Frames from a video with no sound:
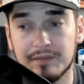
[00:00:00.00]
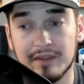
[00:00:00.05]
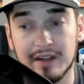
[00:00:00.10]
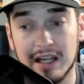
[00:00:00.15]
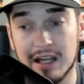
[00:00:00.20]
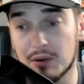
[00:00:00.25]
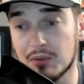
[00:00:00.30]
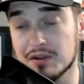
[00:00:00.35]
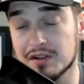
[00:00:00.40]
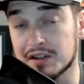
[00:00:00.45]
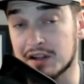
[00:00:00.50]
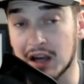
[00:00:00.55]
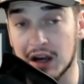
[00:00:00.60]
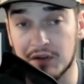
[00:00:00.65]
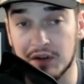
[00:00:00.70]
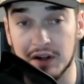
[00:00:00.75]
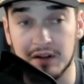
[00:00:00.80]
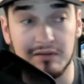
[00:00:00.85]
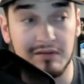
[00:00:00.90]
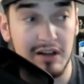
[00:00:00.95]
He was
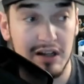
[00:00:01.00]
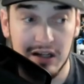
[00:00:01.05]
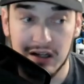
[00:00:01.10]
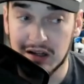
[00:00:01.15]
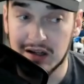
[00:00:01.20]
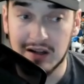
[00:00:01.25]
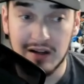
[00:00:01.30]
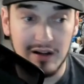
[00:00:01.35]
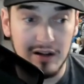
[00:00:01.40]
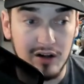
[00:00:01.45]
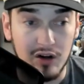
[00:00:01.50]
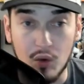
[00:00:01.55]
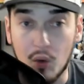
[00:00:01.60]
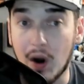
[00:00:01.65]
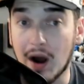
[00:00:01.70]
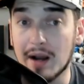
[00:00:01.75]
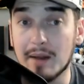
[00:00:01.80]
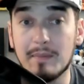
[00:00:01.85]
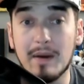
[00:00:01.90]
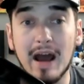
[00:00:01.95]
given
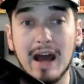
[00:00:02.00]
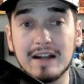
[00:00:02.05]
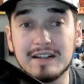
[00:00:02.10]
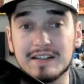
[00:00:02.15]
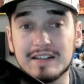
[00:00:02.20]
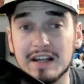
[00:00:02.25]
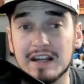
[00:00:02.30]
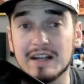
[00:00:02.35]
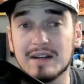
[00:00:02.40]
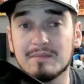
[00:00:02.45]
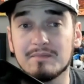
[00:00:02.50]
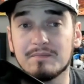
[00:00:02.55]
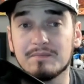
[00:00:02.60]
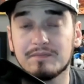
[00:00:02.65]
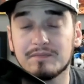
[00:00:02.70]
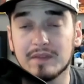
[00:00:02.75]
quite a bad team.